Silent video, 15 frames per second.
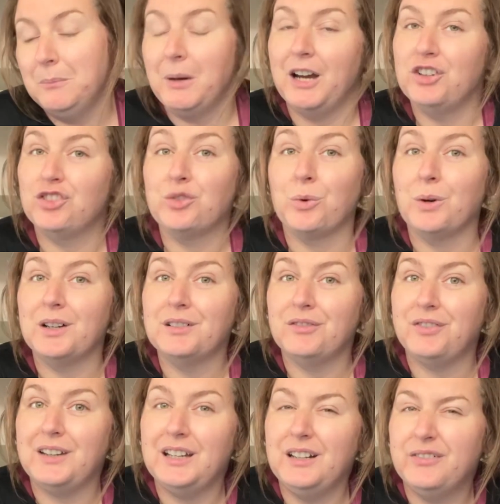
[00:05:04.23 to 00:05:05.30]
my short
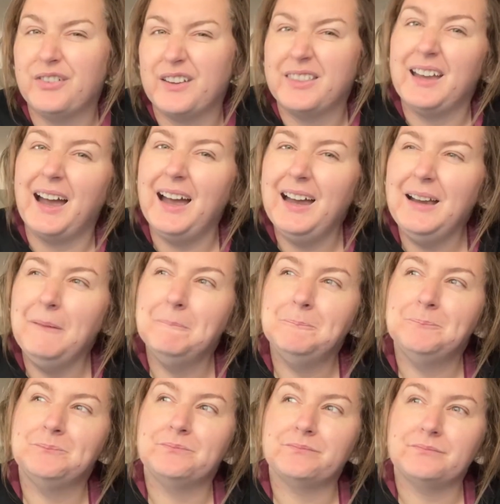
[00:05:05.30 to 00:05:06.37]
feed for that.
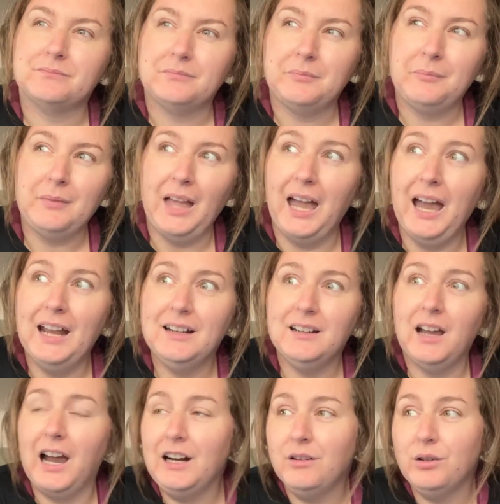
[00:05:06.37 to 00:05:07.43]
And
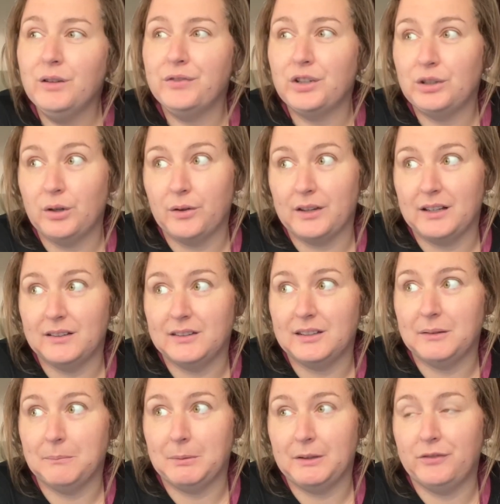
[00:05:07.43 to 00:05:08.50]
I don't know if you know this,
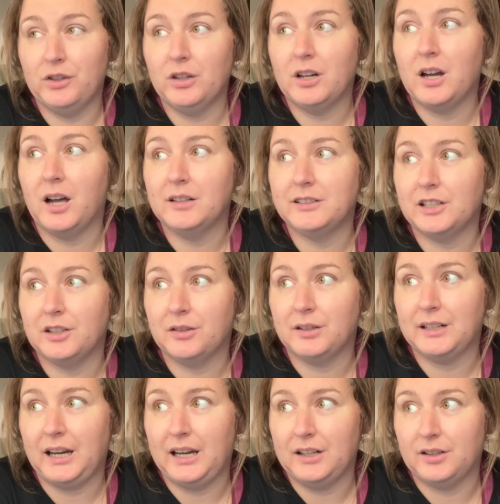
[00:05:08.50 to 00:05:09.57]
but if you're a content
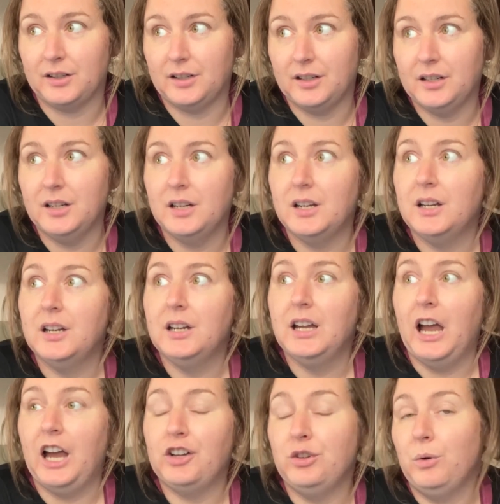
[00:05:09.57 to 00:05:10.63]
creator
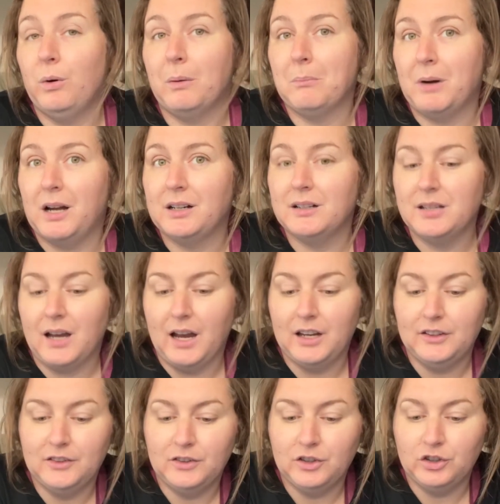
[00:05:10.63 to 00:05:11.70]
and you are
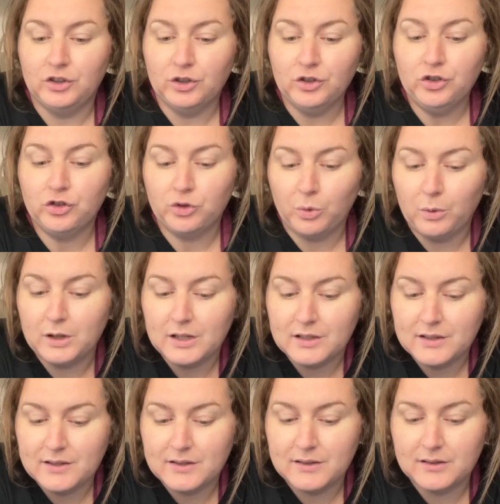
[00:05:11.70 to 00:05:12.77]
monetized, your
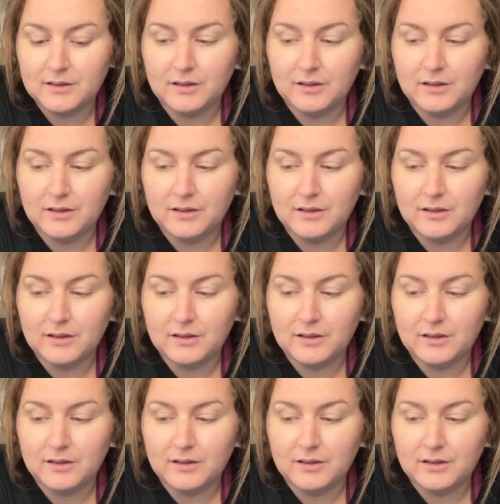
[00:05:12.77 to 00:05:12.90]
shorts